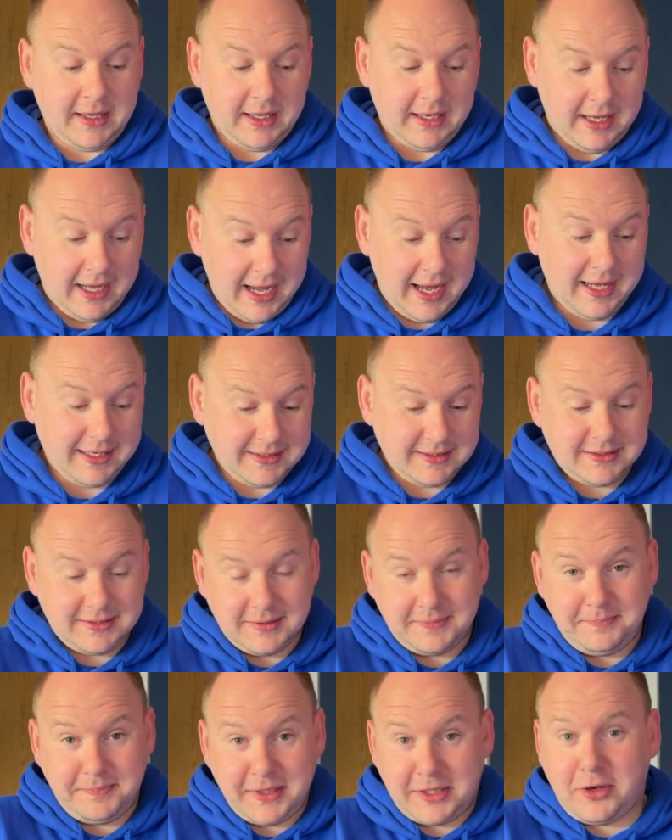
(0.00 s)
And
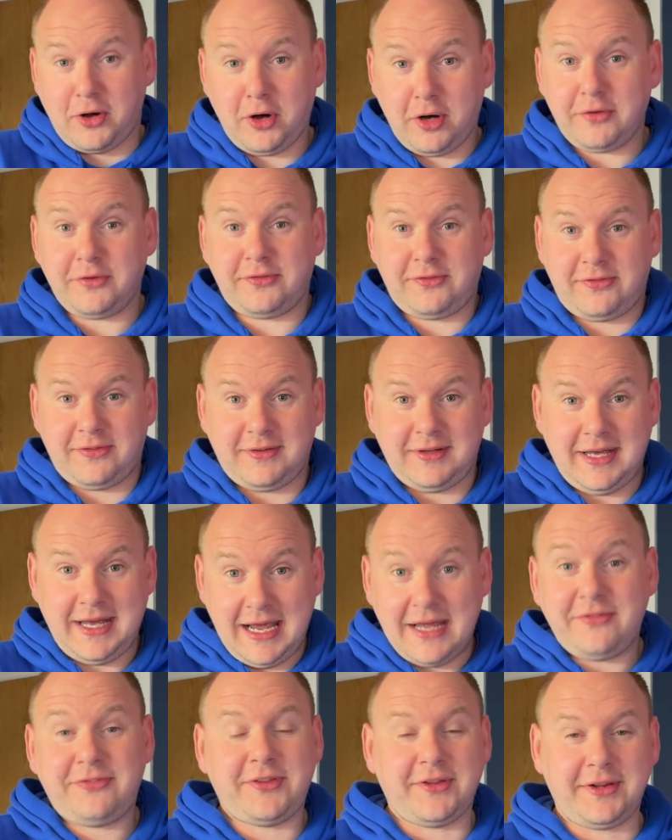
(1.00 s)
because it
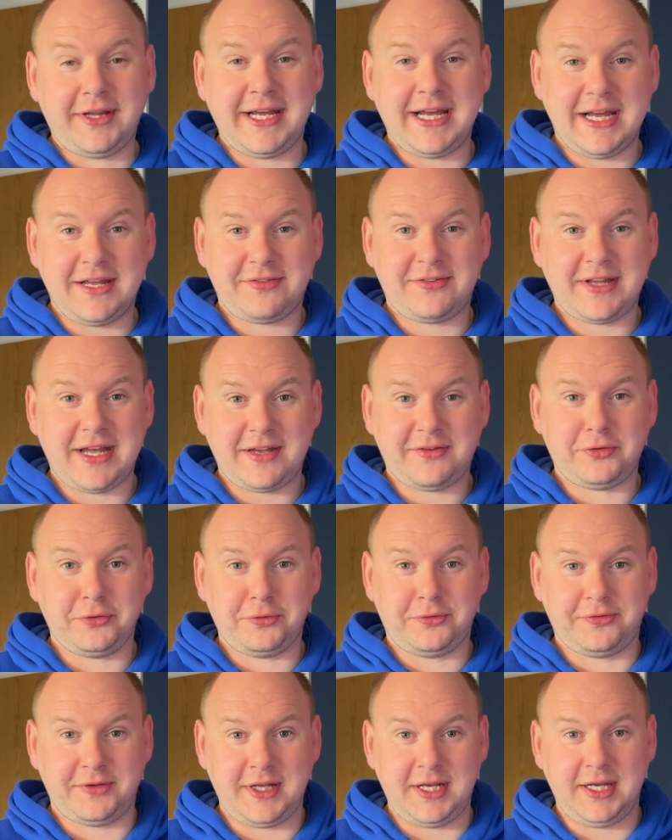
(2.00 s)
is the latest
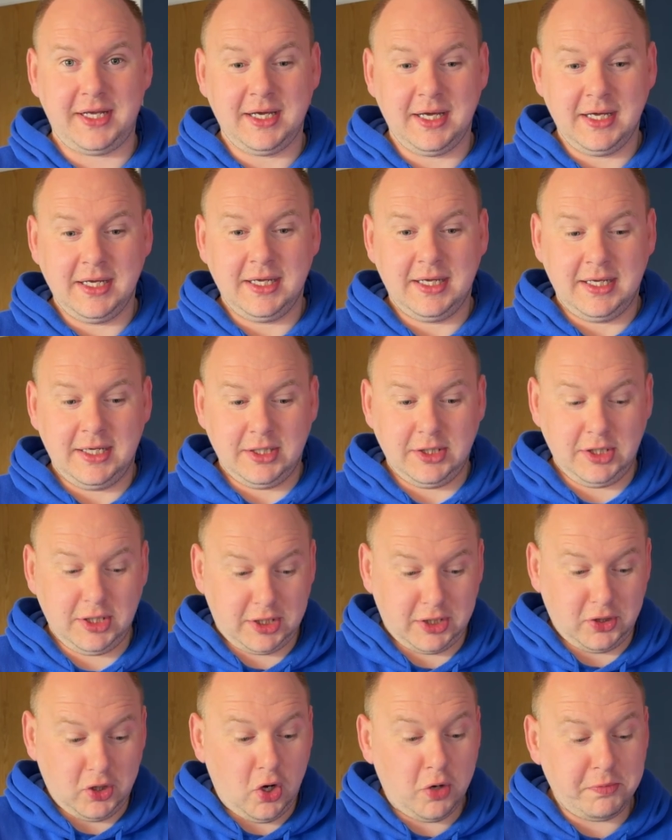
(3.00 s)
SoC, you
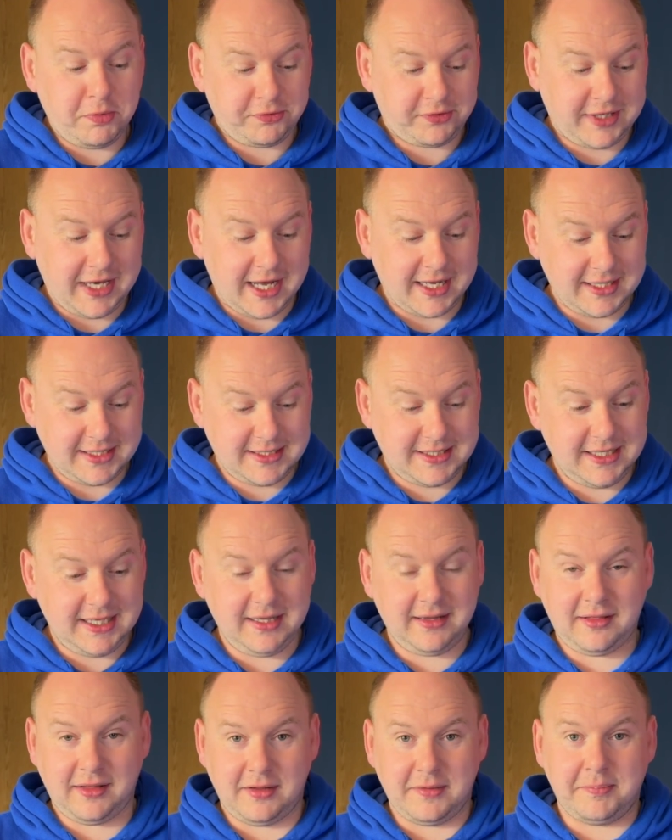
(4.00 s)
can almost guarantee
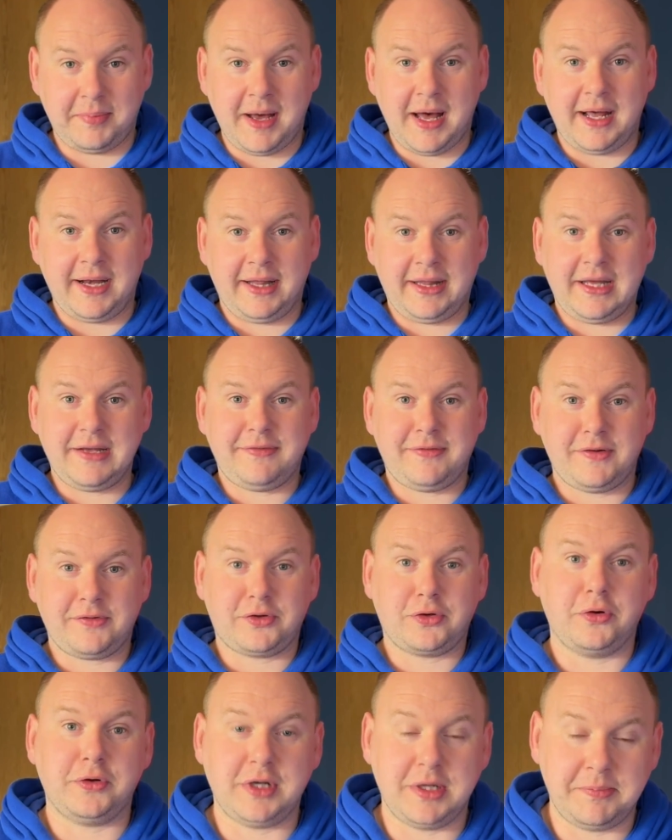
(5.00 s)
that the battery life is
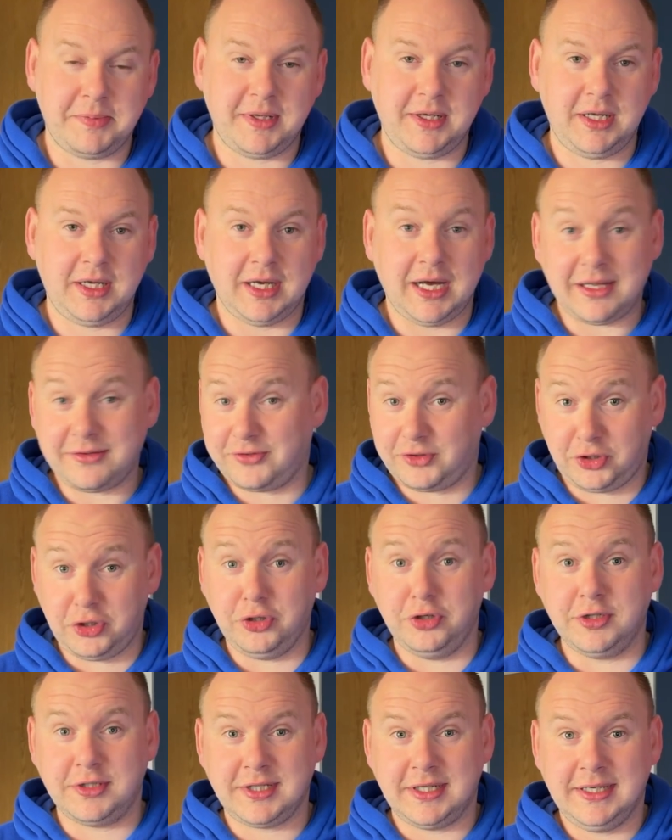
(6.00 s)
going to be as
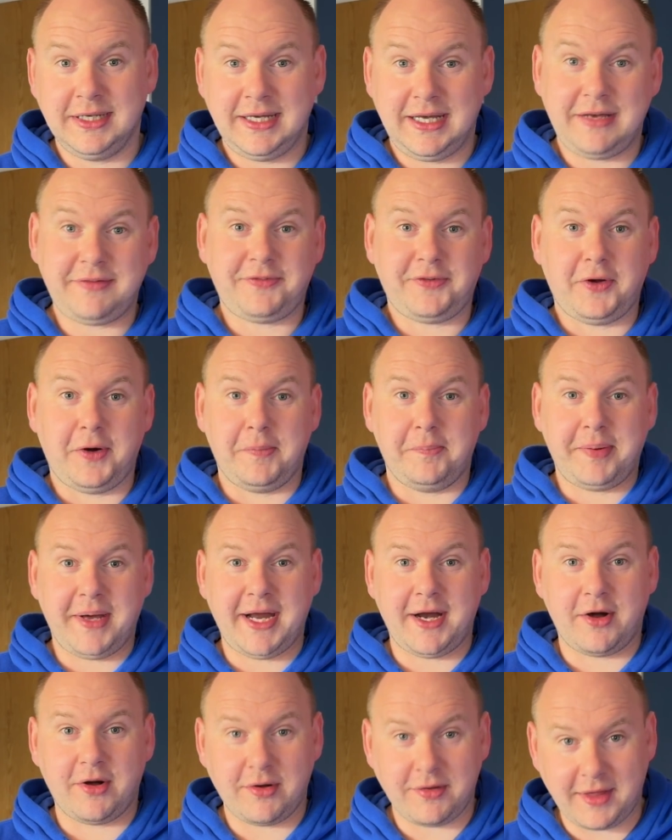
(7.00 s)
good, if not
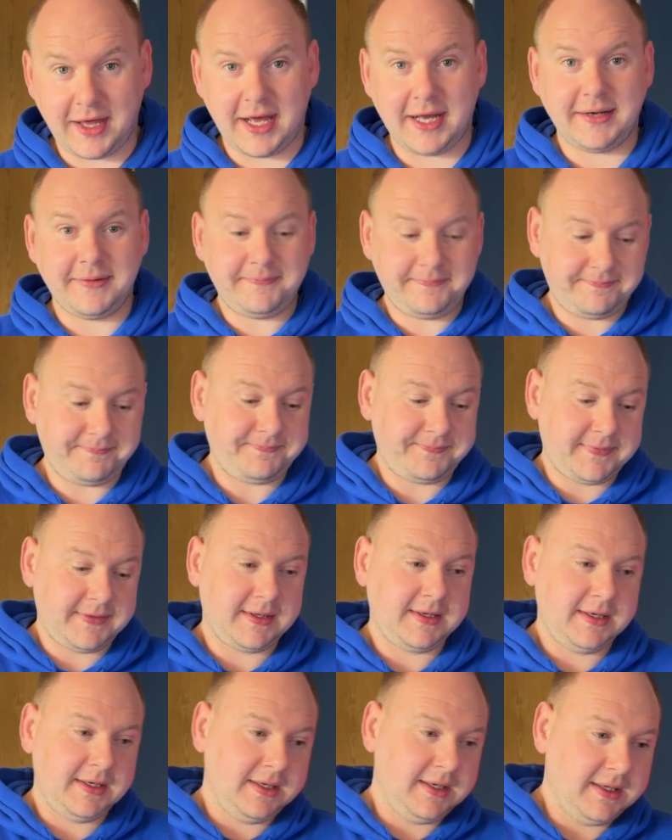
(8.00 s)
better, than
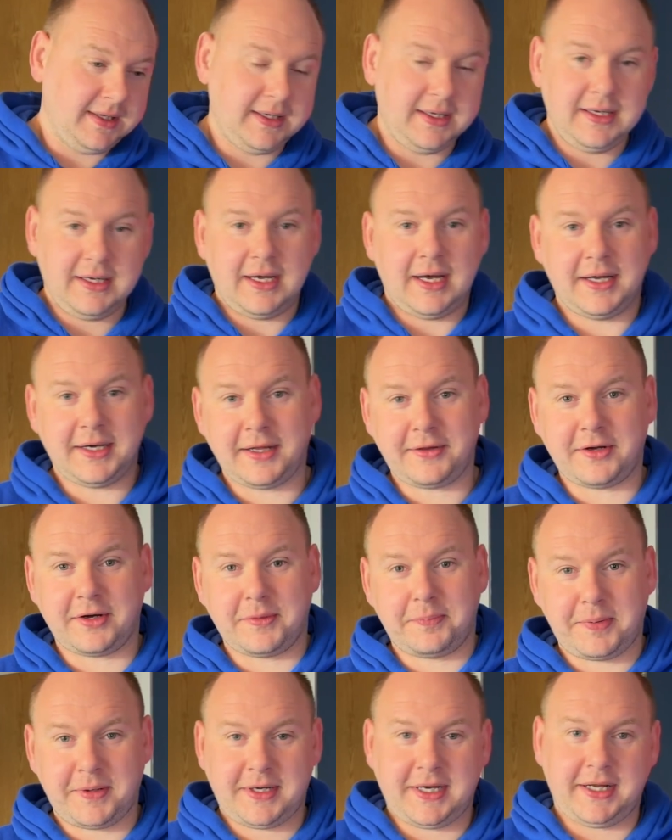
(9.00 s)
another
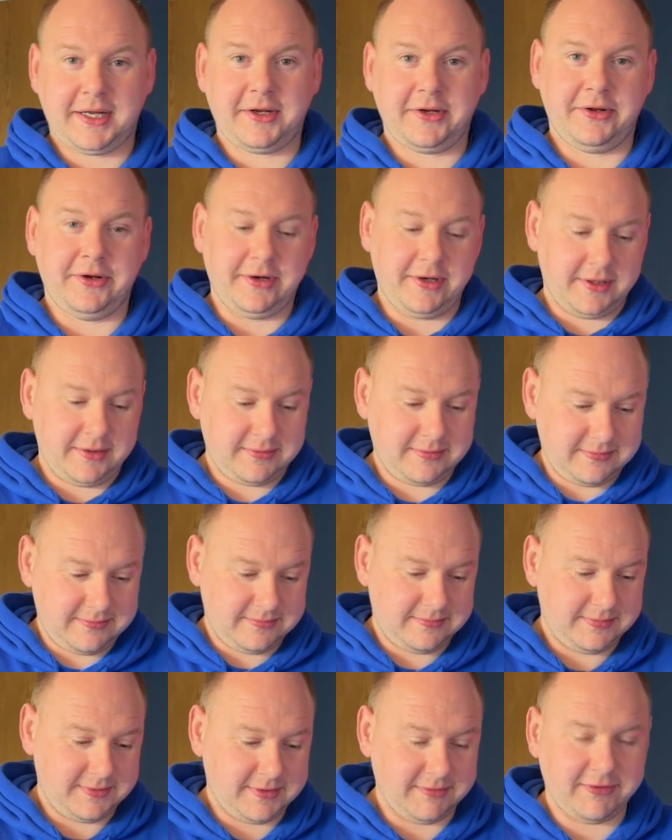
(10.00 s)
particular
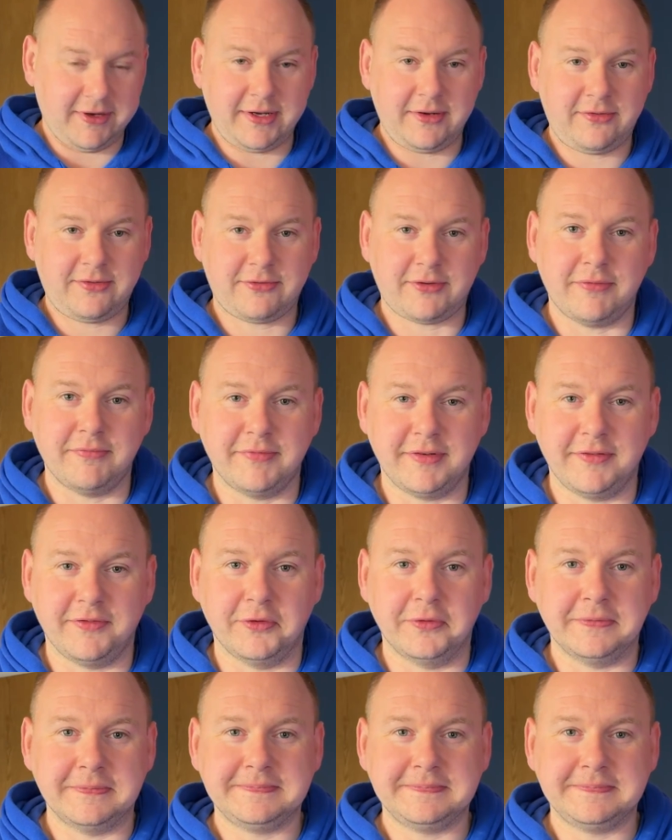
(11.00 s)
device from Vivo.